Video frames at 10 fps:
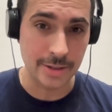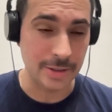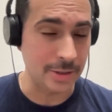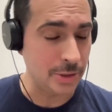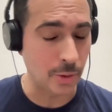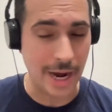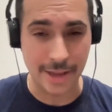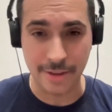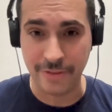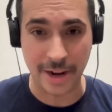you'll
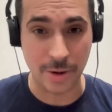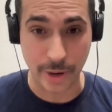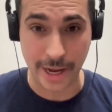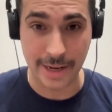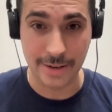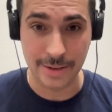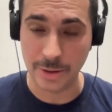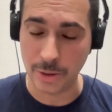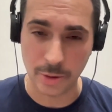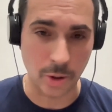either find a way
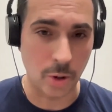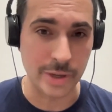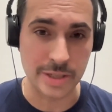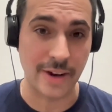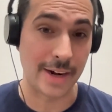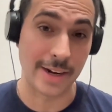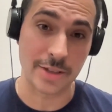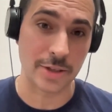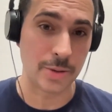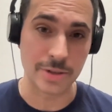or you'll always find an
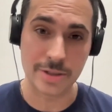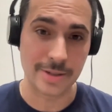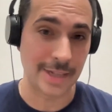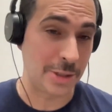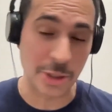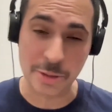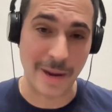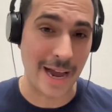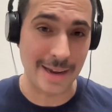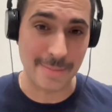excuse. That's just
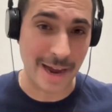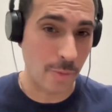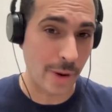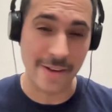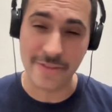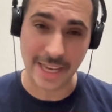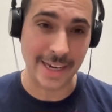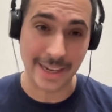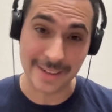my way of thinking.